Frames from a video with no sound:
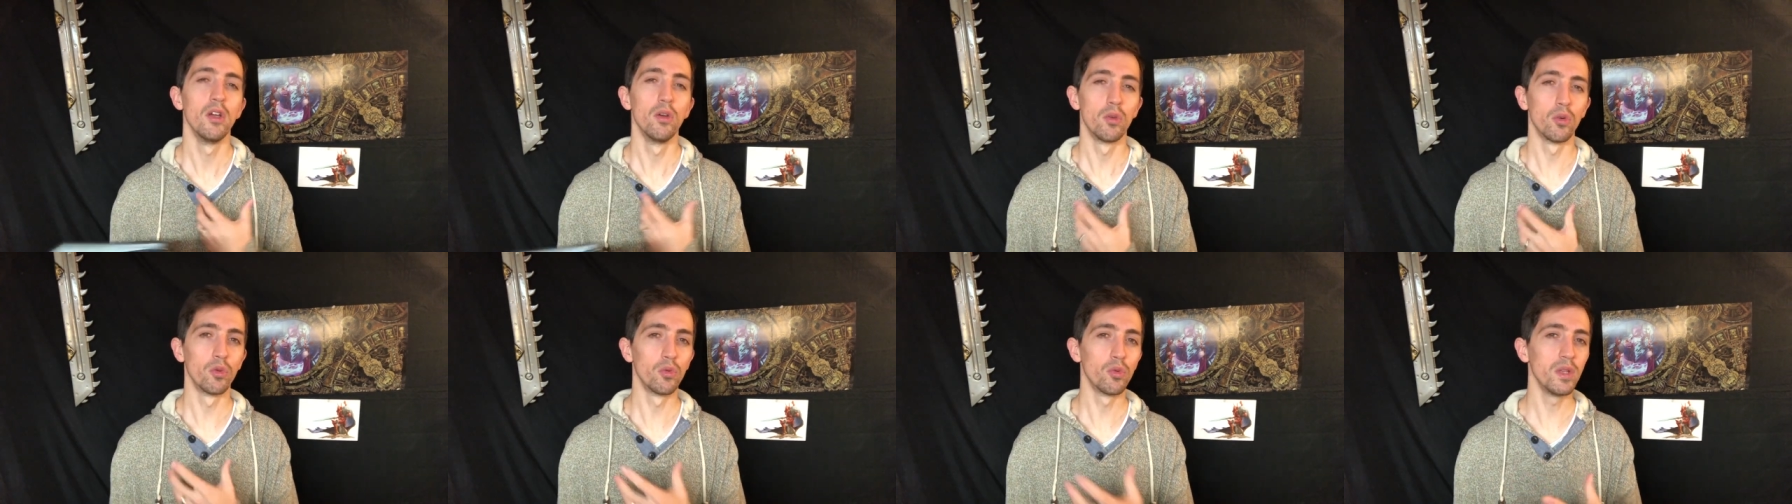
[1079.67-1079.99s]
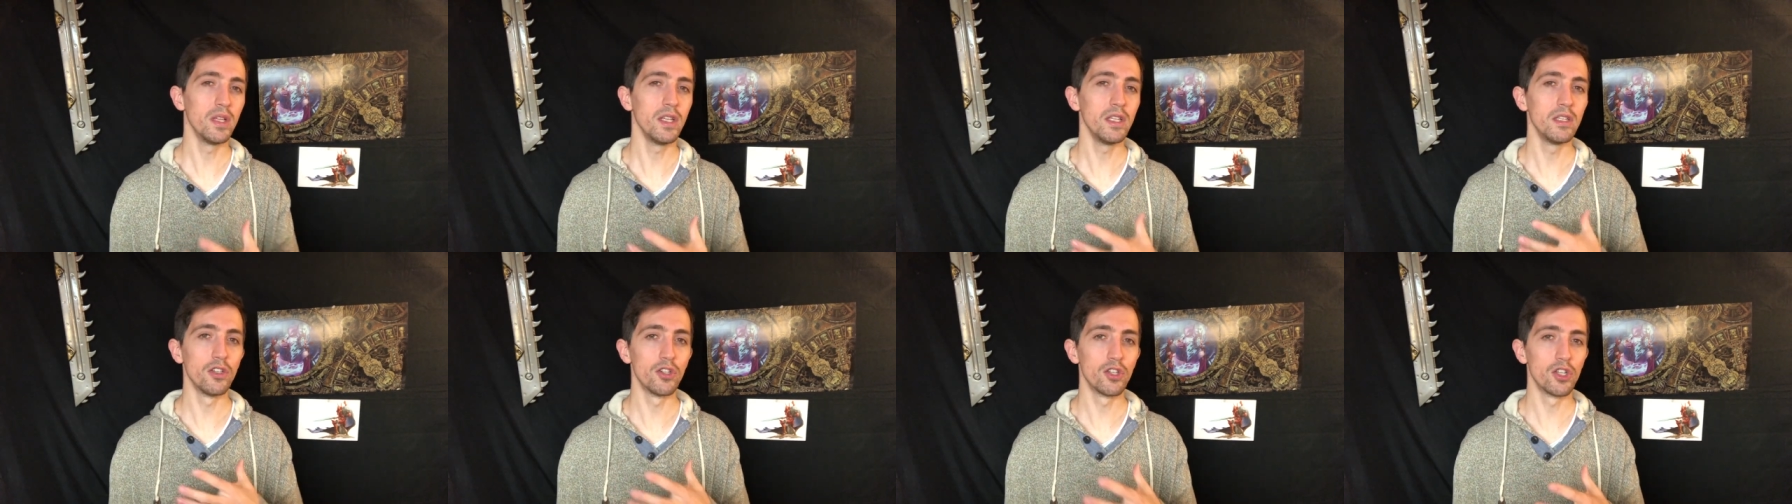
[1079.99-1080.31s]
will
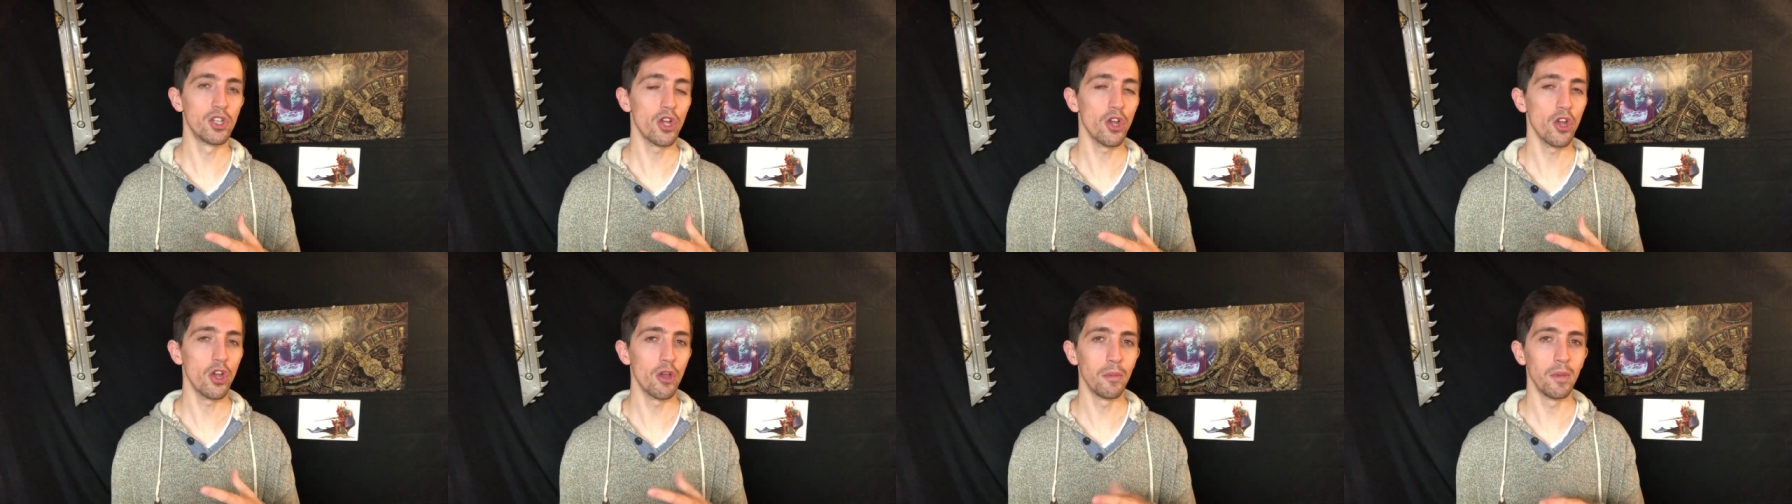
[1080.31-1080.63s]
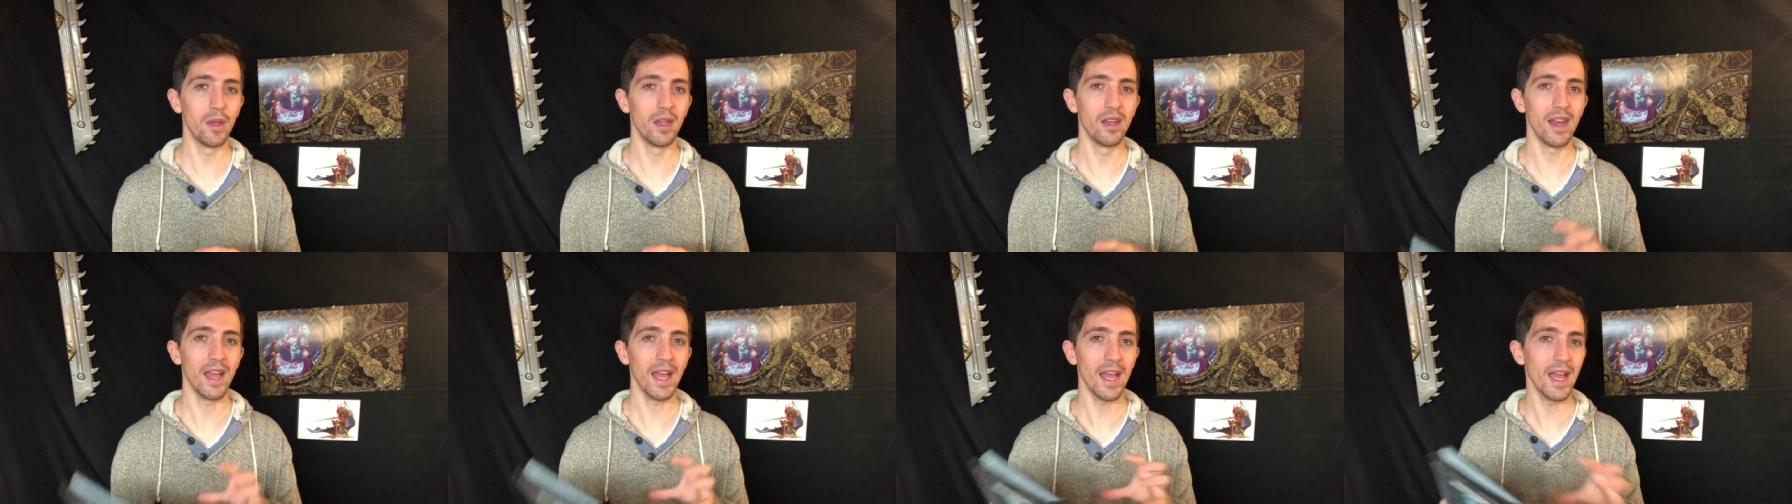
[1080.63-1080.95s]
really
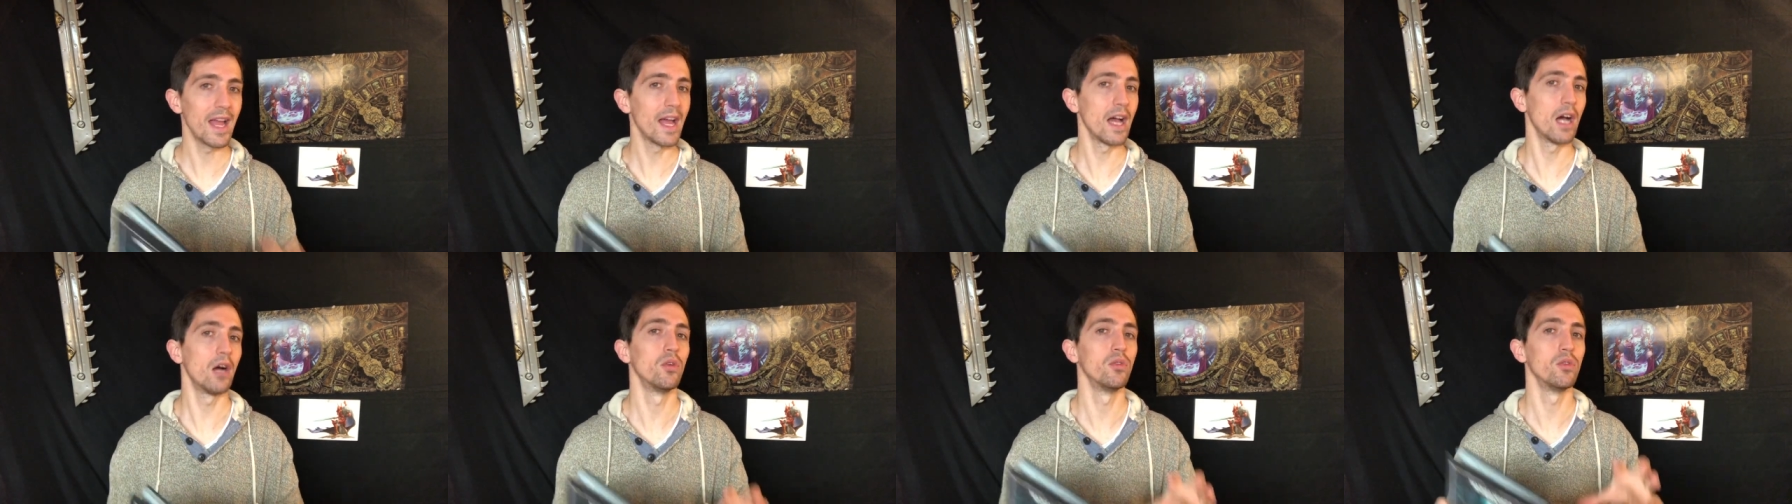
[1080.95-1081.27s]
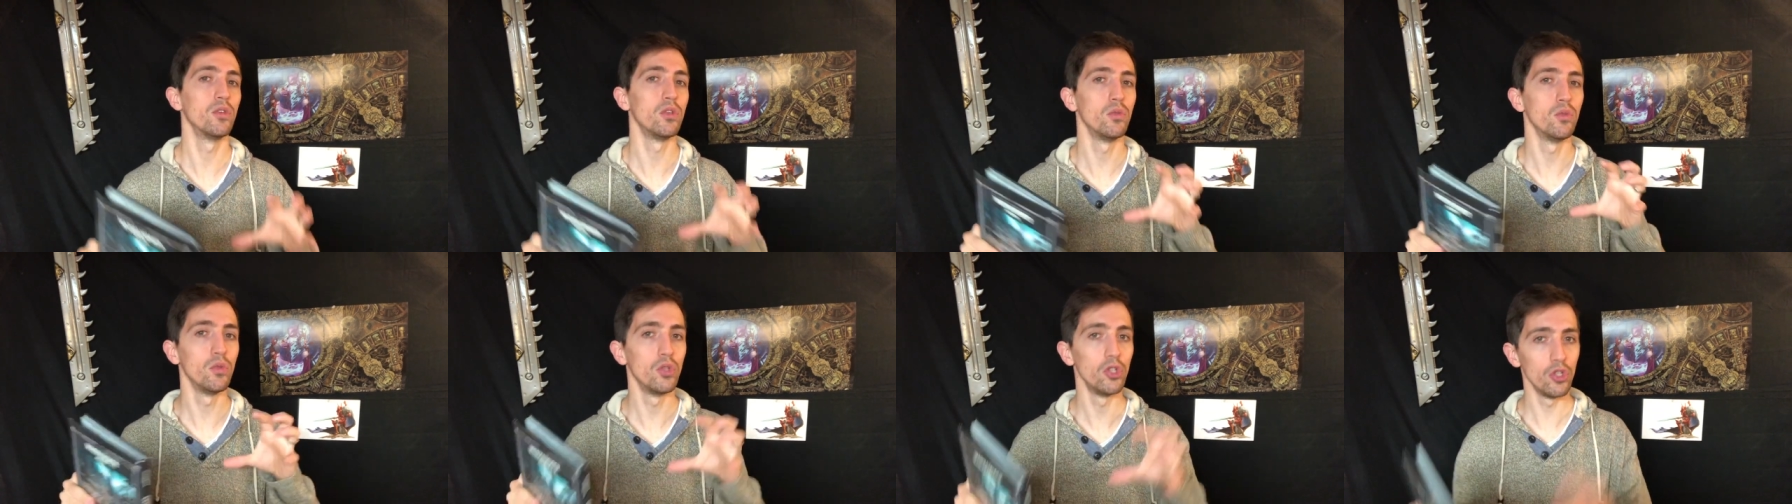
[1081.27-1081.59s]
determine how
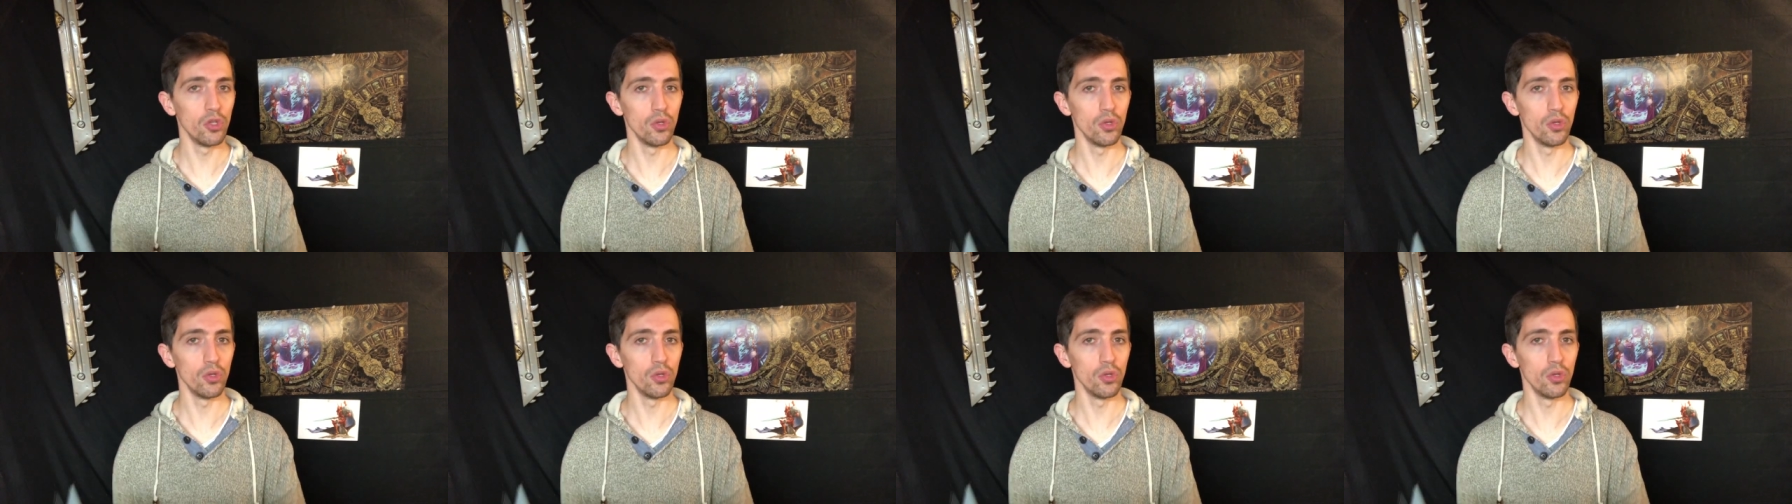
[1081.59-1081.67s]
you